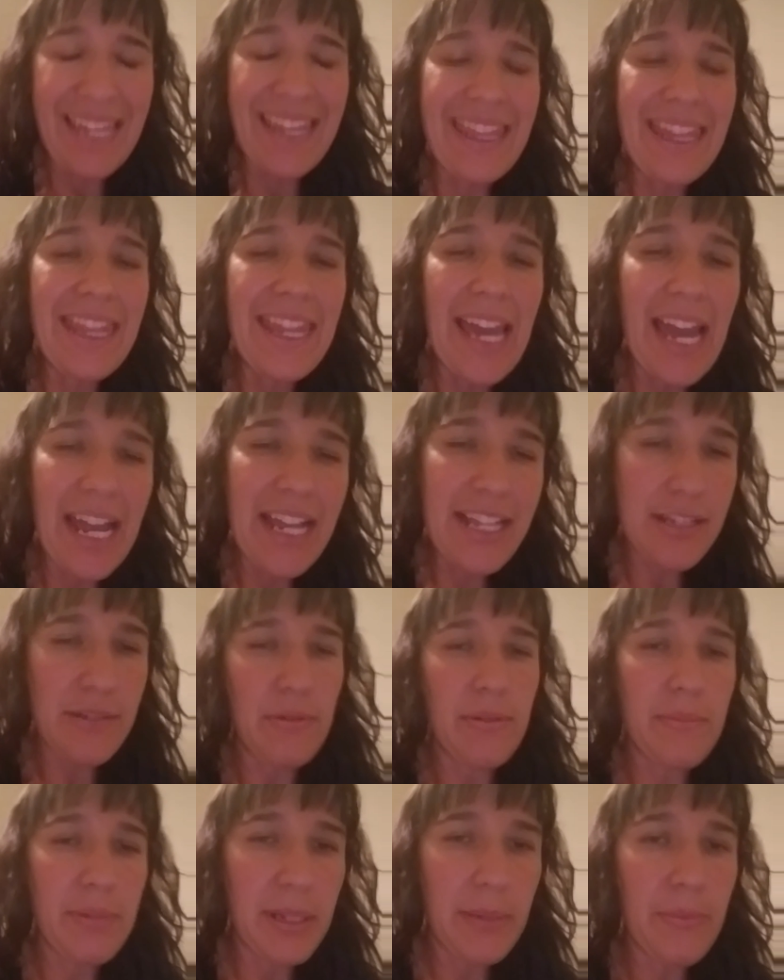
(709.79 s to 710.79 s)
And that's
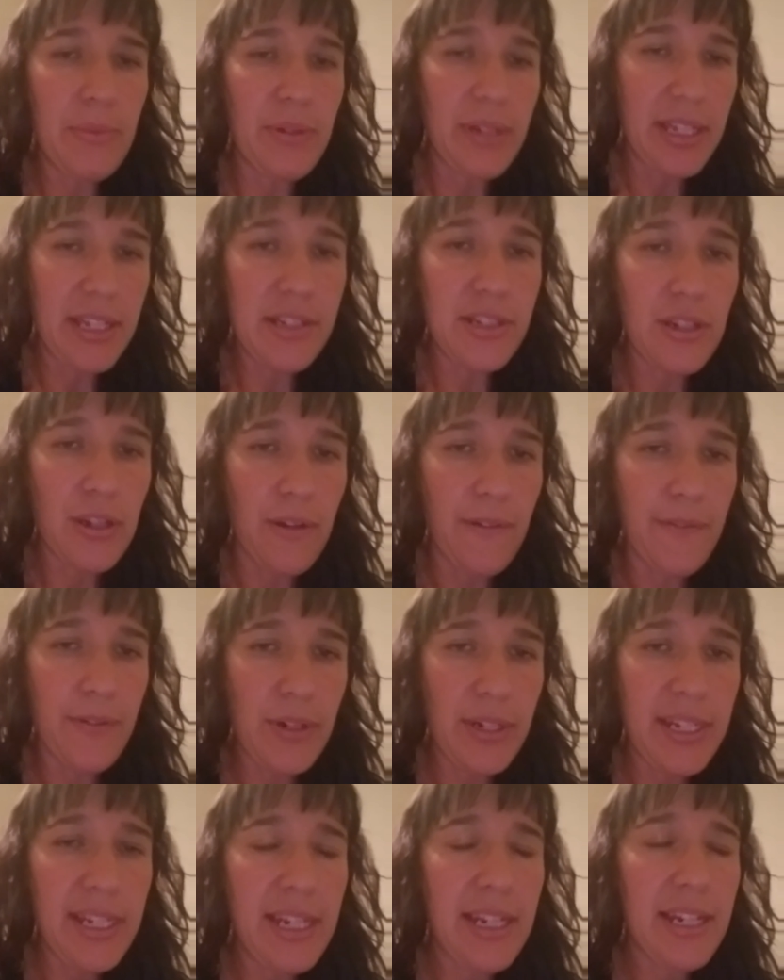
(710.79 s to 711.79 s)
when people get to
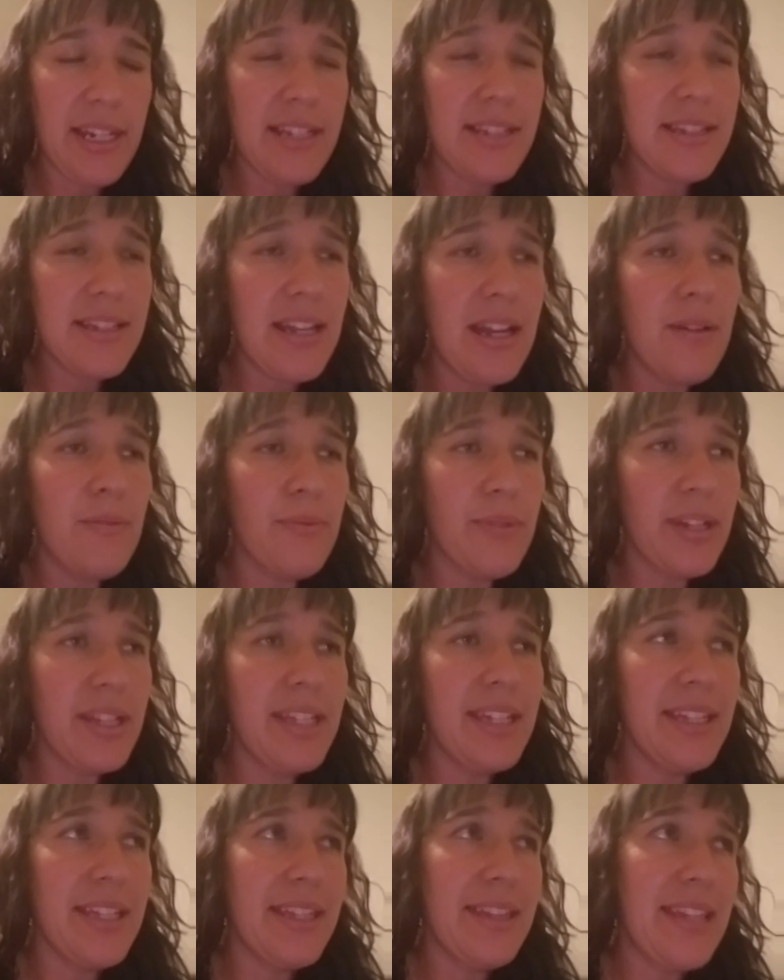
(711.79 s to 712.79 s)
overeat. It's not
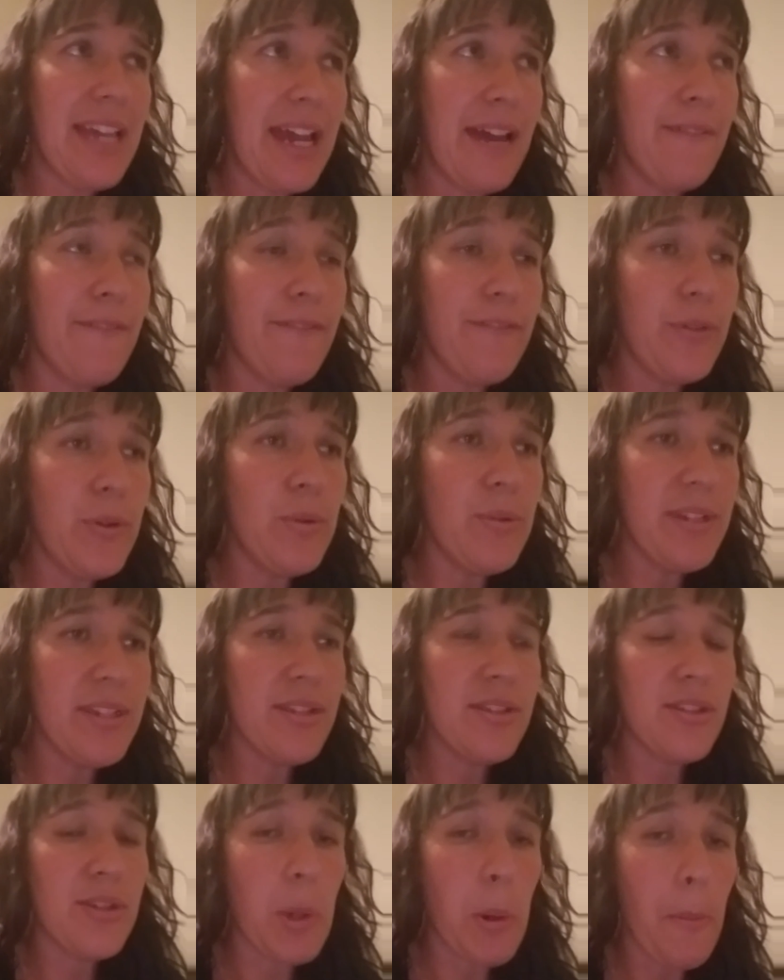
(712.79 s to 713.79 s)
really that food
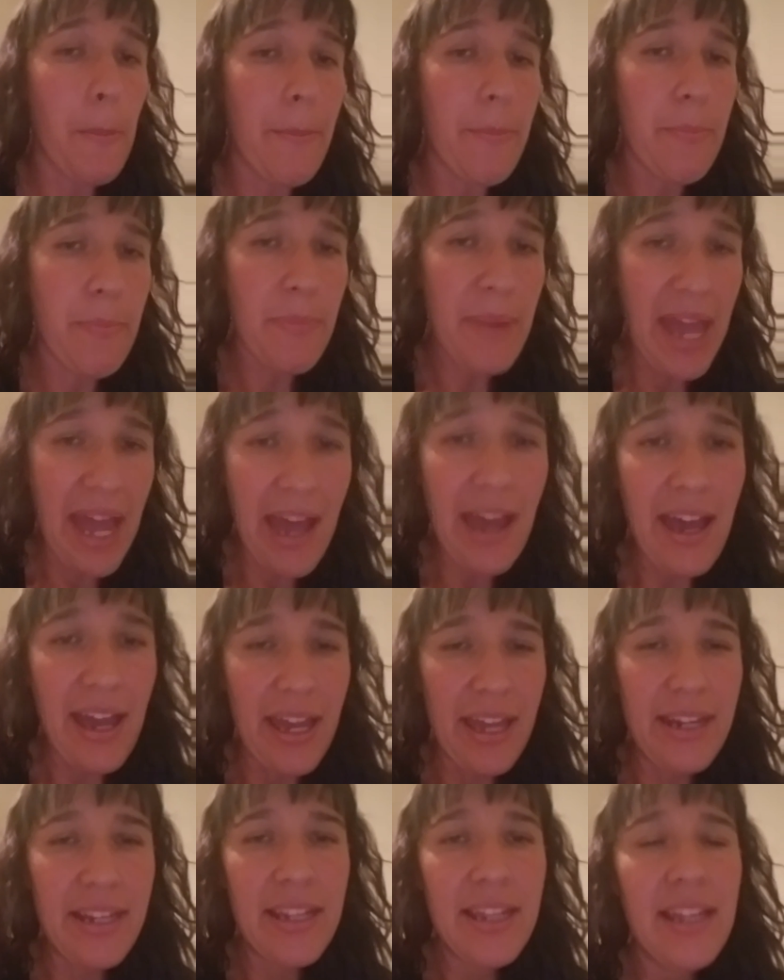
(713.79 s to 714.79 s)
is so
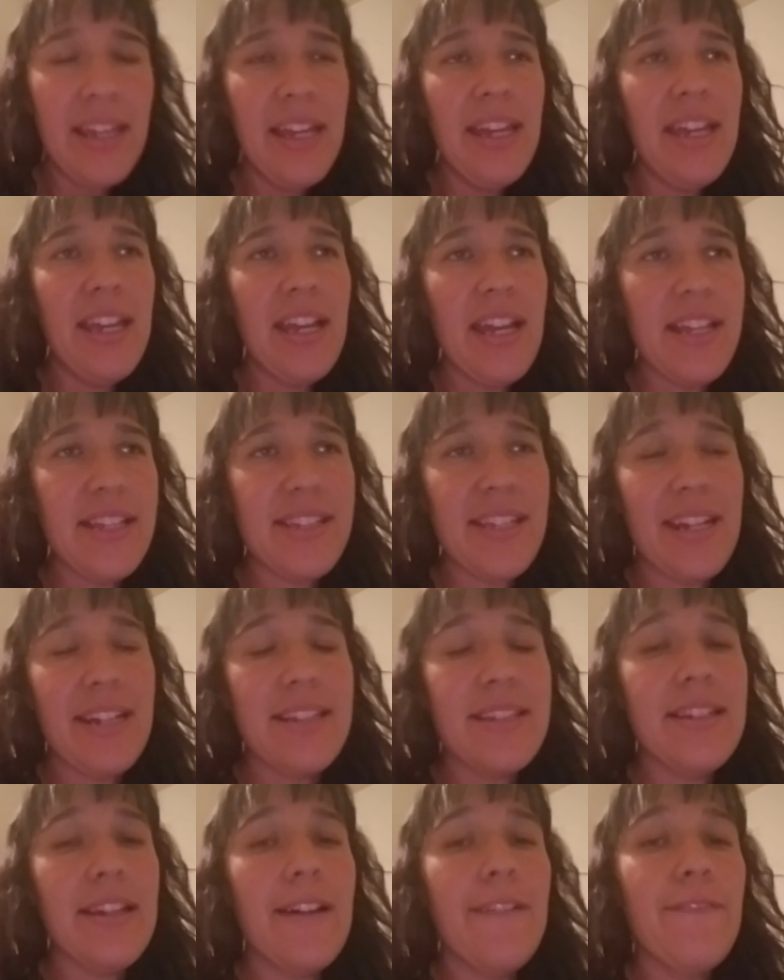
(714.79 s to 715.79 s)
bad, it's that
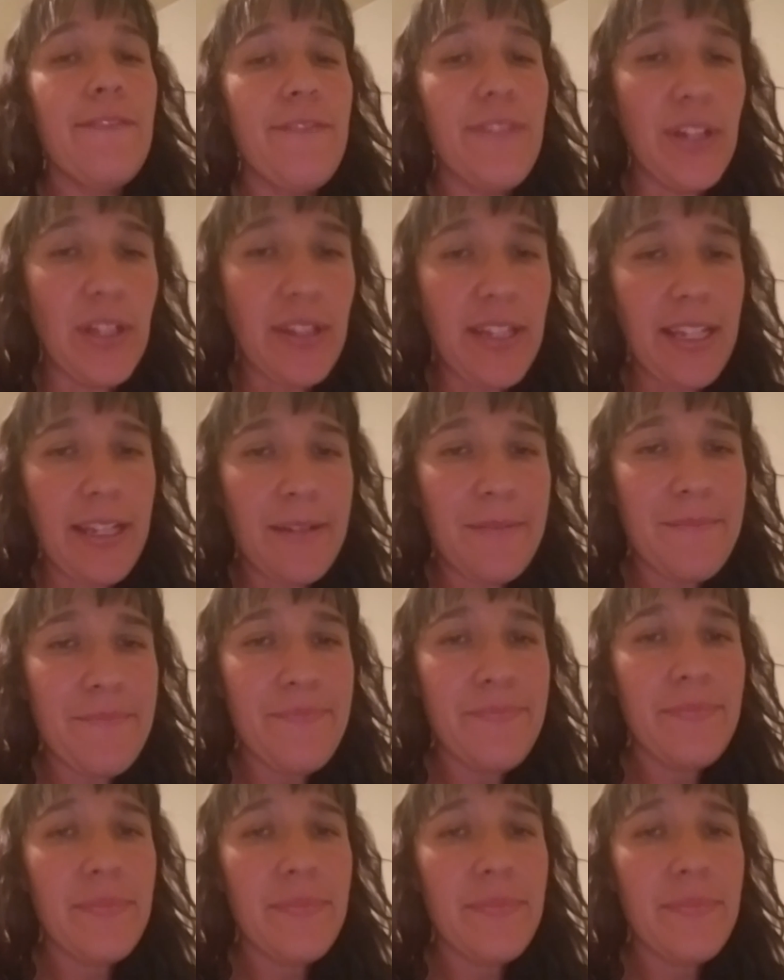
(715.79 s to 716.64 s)
it's not filling.